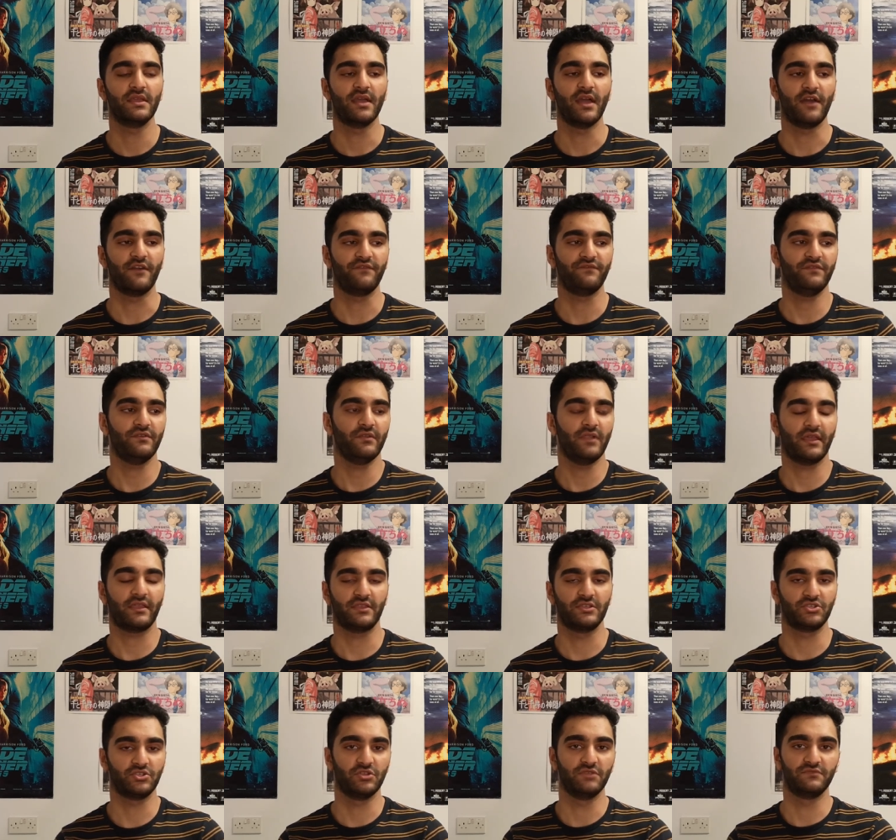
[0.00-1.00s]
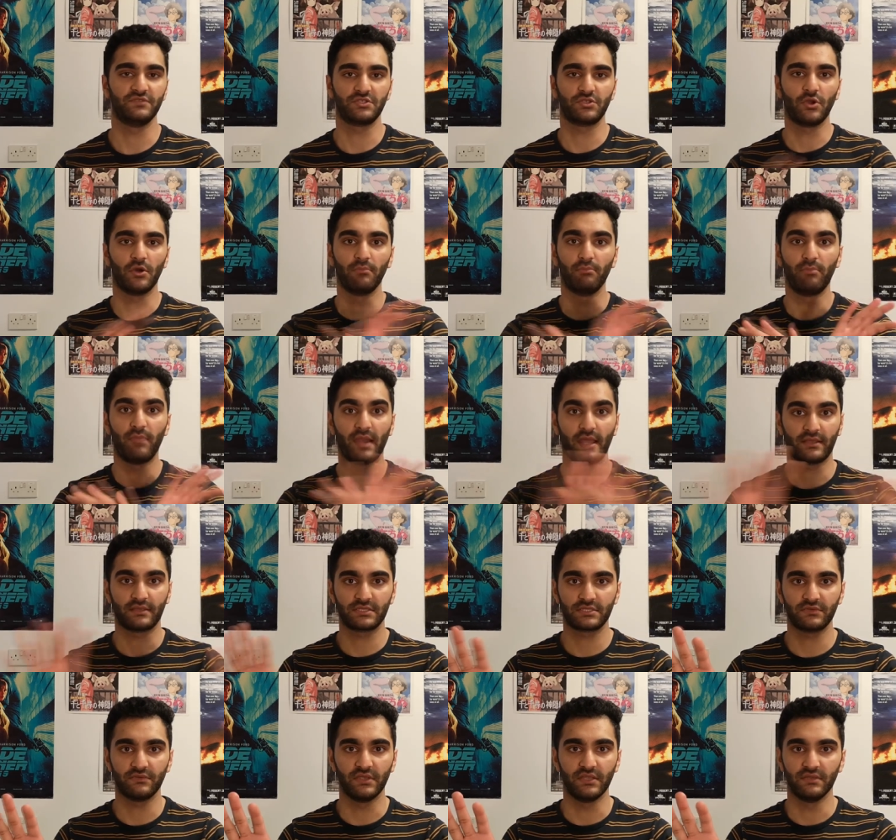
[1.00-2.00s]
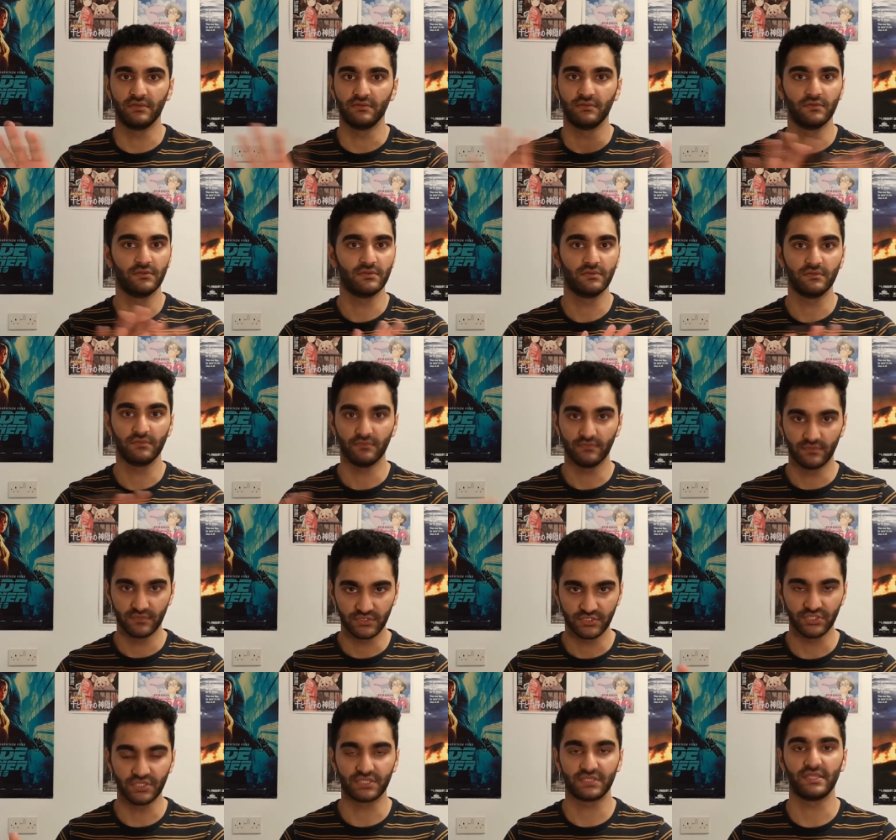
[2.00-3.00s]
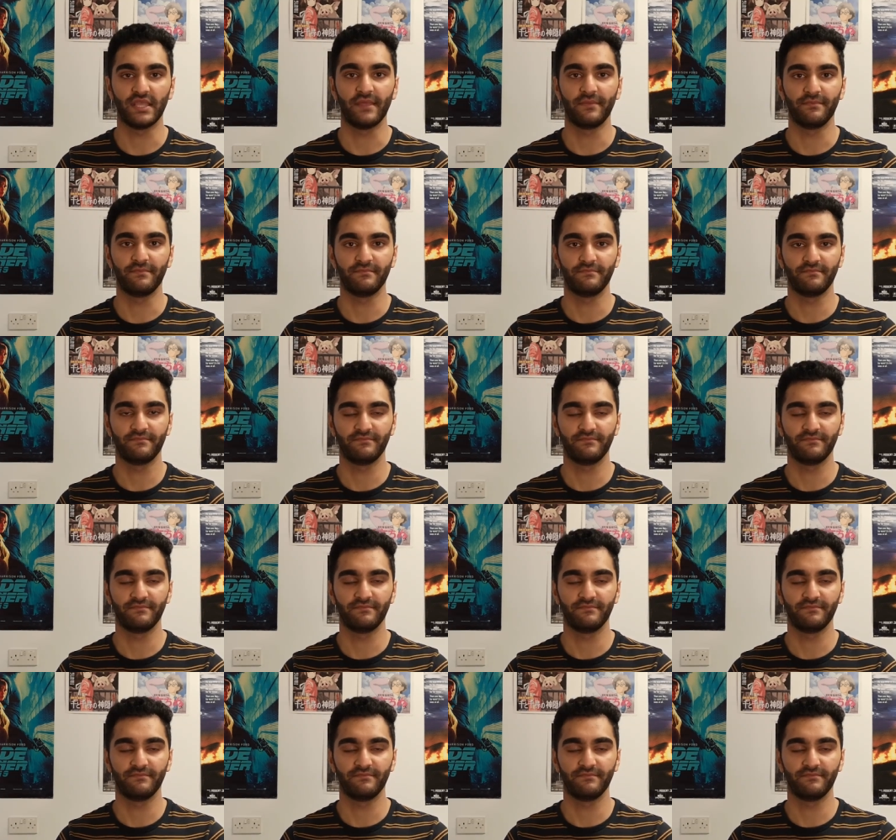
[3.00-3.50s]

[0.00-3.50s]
I feel like it should have just gone black screen just then.